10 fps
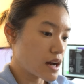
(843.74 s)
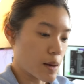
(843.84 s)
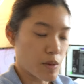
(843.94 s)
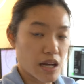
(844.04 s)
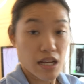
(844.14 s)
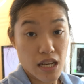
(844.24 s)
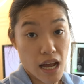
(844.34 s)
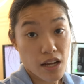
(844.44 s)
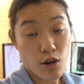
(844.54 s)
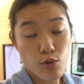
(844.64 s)
I'm kind of
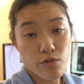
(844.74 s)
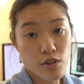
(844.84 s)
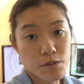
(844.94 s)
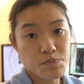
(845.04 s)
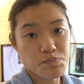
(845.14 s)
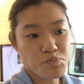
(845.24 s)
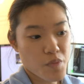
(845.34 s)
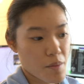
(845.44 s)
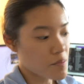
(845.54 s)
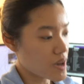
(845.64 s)
not hopeful
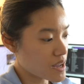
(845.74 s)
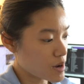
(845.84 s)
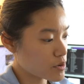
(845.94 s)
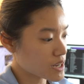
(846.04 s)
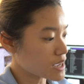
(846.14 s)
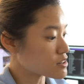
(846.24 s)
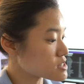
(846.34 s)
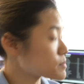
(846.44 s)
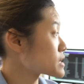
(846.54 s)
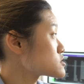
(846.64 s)
but I want to get her
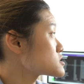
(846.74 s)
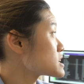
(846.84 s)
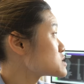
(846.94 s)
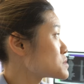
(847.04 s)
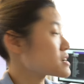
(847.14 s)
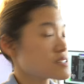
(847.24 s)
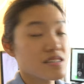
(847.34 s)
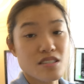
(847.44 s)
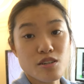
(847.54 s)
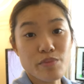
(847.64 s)
some exercise because it's
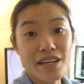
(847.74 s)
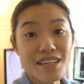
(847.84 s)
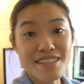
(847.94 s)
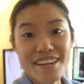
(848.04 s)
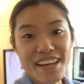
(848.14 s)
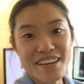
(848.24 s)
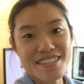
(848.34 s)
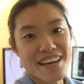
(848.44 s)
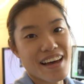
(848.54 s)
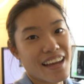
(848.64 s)
still plenty sunny
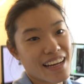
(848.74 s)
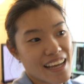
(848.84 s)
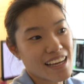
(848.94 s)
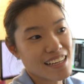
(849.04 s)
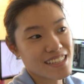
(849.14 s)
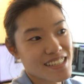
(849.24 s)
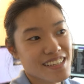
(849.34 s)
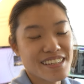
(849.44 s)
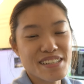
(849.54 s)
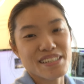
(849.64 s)
outside and
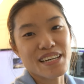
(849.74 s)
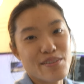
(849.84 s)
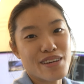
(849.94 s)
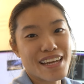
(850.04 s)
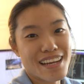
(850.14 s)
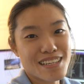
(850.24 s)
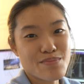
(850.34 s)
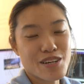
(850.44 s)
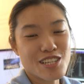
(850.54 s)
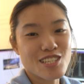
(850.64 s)
I want to get as
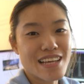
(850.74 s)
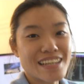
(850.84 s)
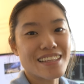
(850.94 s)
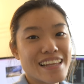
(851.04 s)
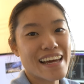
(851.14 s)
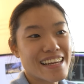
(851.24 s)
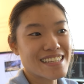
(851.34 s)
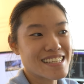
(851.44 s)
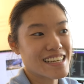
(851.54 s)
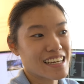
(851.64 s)
much
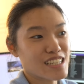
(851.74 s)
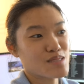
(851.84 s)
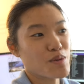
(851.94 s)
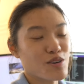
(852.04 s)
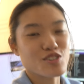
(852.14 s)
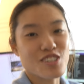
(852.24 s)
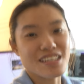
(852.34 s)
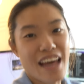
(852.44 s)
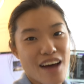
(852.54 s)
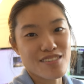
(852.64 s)
sunlight exposure
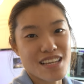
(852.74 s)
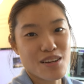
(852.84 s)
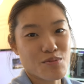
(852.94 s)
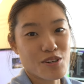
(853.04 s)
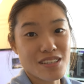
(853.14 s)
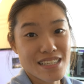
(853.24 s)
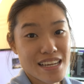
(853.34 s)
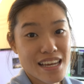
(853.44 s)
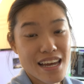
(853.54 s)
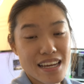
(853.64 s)
to the outside world as
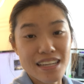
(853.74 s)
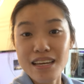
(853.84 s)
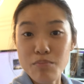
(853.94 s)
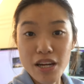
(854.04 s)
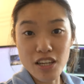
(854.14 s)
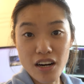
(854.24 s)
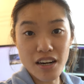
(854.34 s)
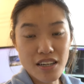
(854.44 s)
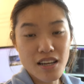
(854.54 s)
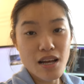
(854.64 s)
I can in my
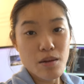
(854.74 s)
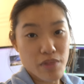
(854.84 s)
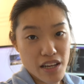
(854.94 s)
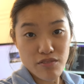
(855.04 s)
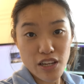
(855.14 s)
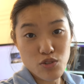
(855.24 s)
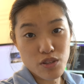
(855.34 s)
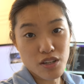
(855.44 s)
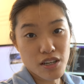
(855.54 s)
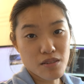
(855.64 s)
yard playing fetch
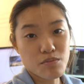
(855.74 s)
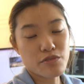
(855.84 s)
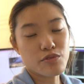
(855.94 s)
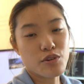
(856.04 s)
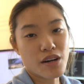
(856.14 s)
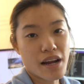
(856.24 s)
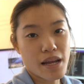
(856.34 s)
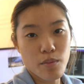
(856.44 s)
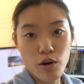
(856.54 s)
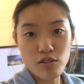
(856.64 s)
with her before I
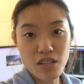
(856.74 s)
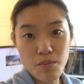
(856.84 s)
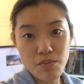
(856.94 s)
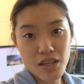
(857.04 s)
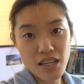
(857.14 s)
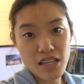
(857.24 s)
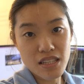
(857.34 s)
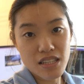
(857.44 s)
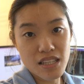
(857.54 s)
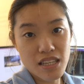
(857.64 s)
am holed up
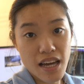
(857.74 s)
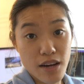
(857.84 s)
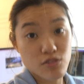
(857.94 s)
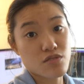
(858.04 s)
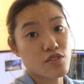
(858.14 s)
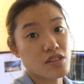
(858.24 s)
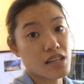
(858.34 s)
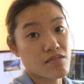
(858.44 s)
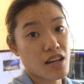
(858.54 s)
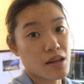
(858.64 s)
in the house for the
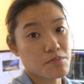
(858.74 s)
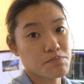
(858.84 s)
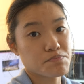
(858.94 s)
evening.